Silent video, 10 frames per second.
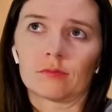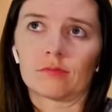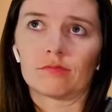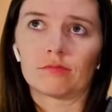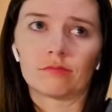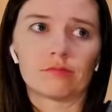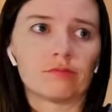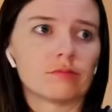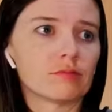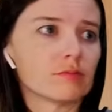
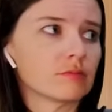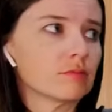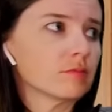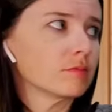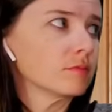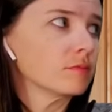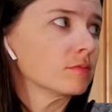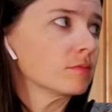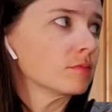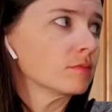
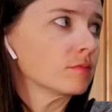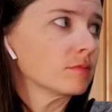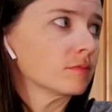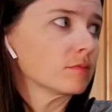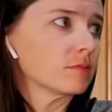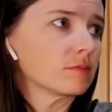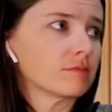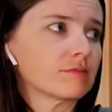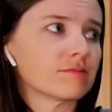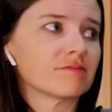
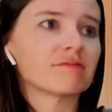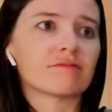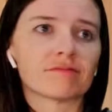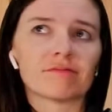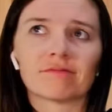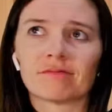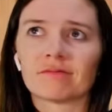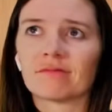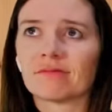(not speaking)